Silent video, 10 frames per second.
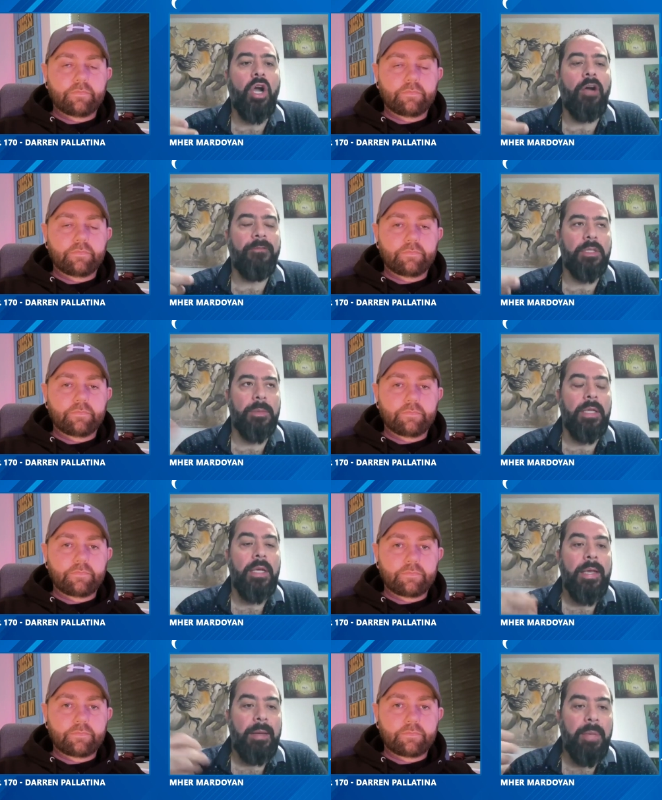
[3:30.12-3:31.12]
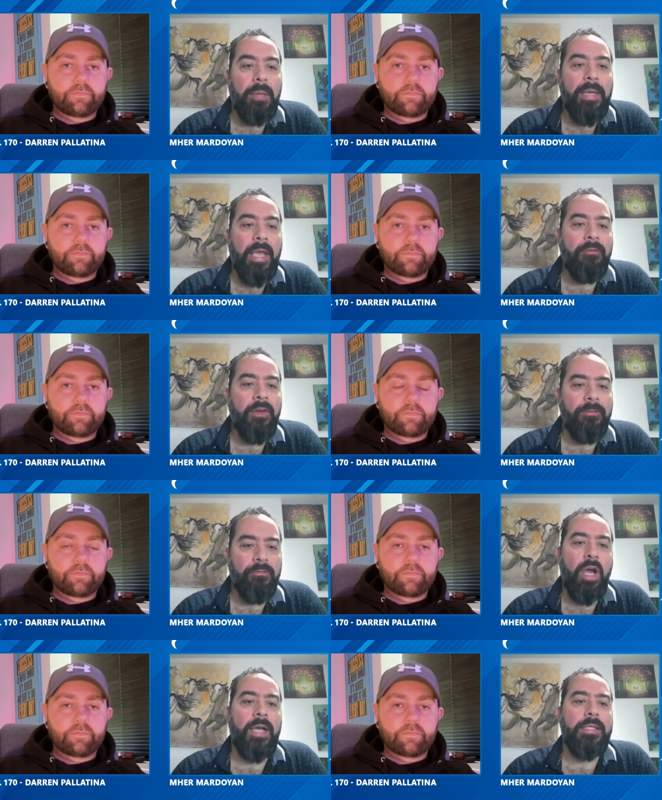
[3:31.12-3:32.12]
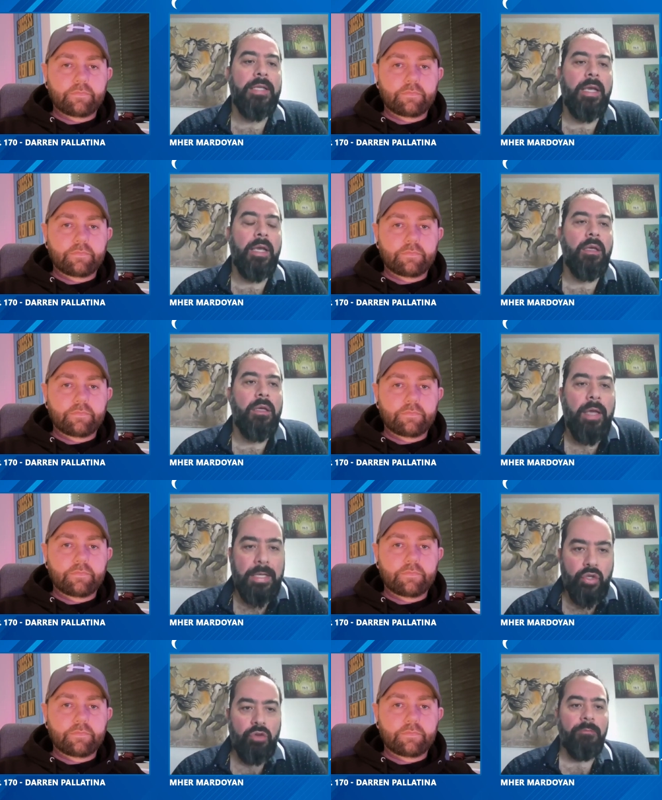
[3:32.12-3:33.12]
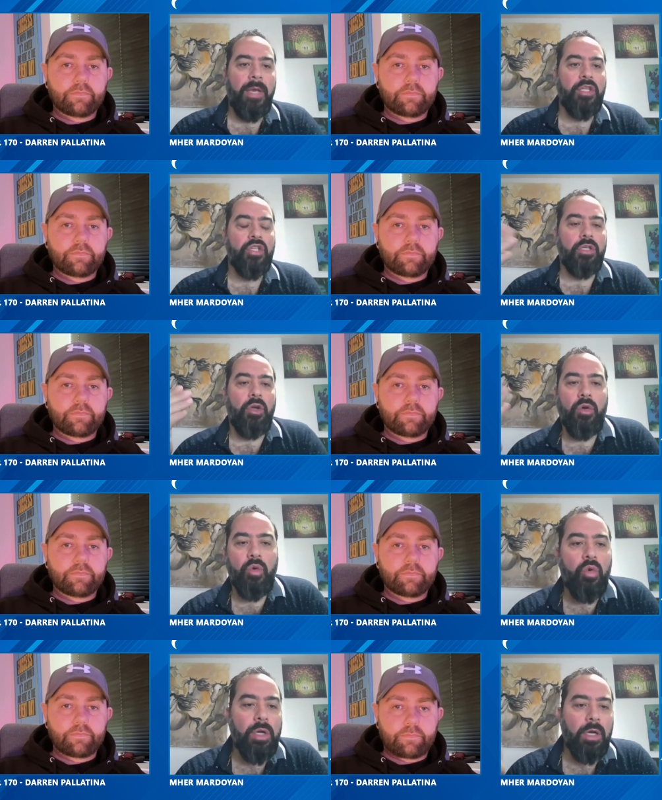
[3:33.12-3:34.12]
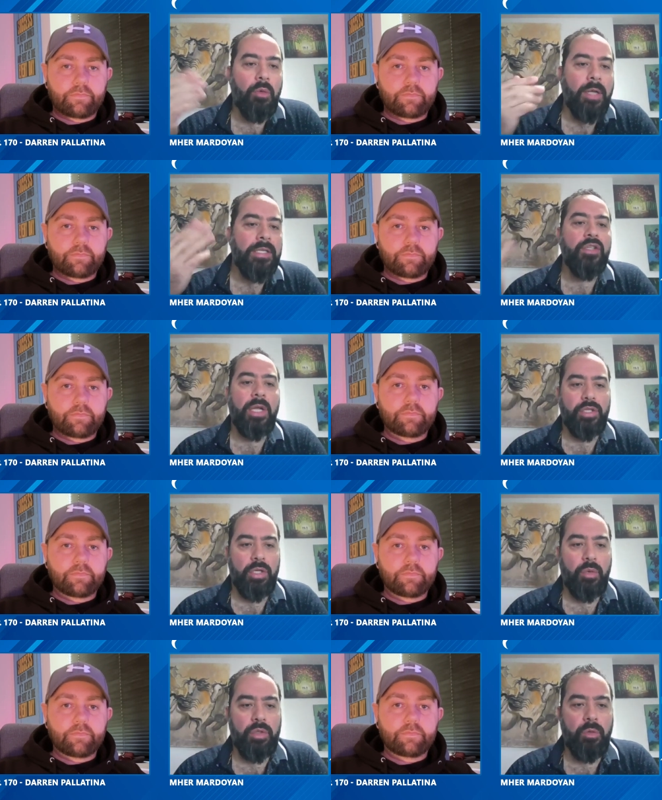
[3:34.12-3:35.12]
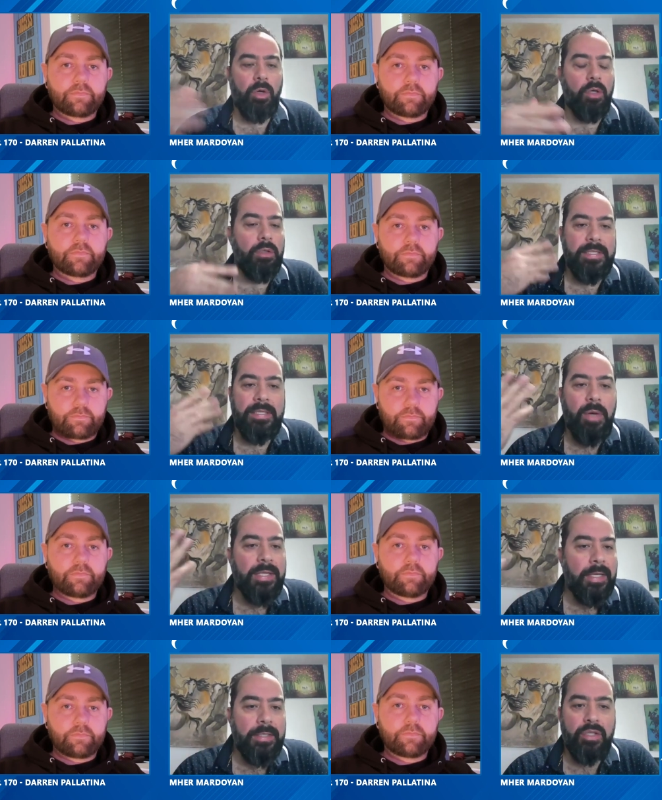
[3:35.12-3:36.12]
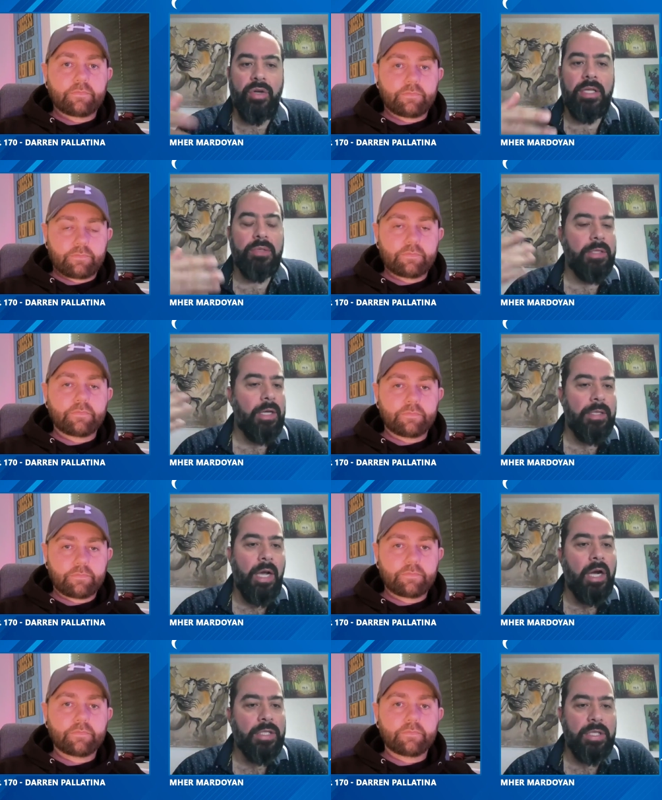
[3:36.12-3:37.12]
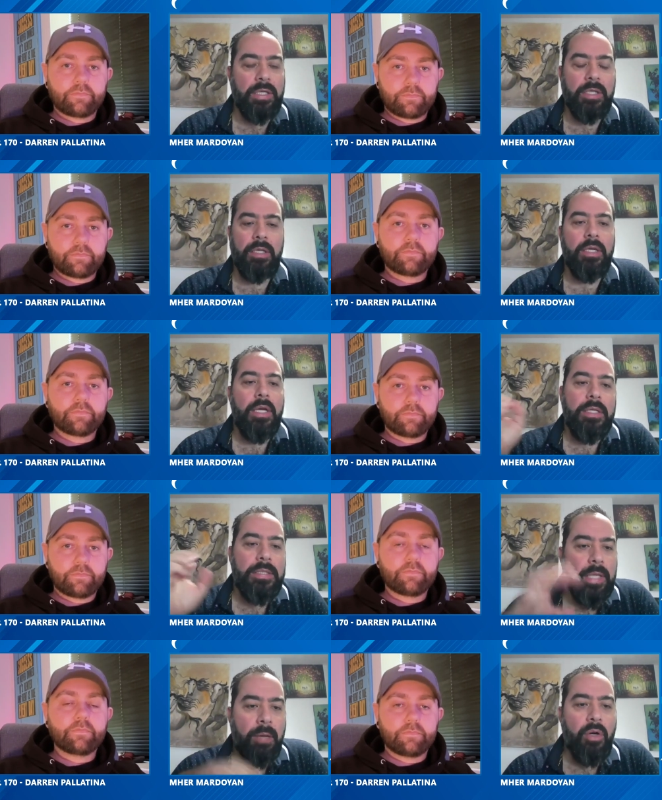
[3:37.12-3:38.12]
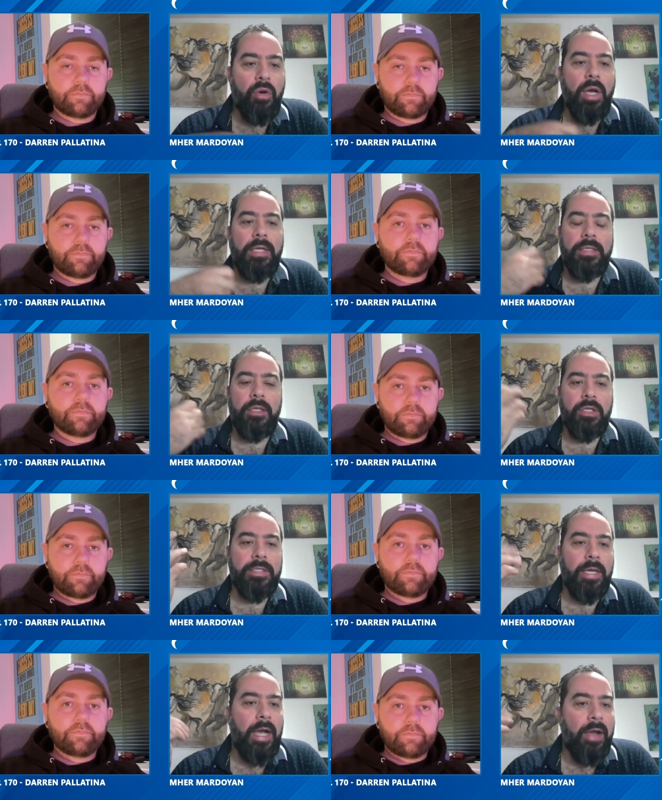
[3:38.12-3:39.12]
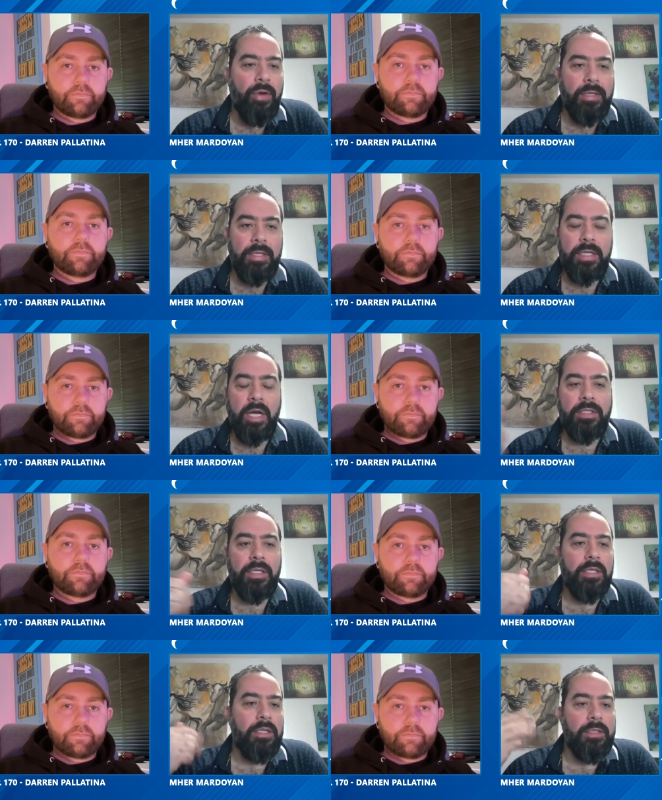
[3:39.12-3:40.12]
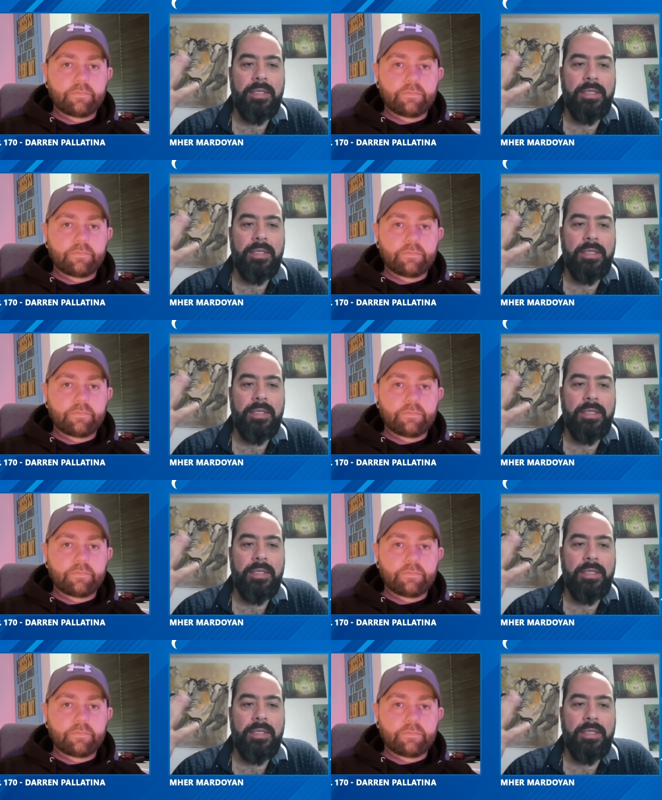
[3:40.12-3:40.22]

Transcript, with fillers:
Speaker 1: comfortable and maybe every friday as you mentioned on google what industry you want to go see what are the trends what are the article summarize it or say i read this article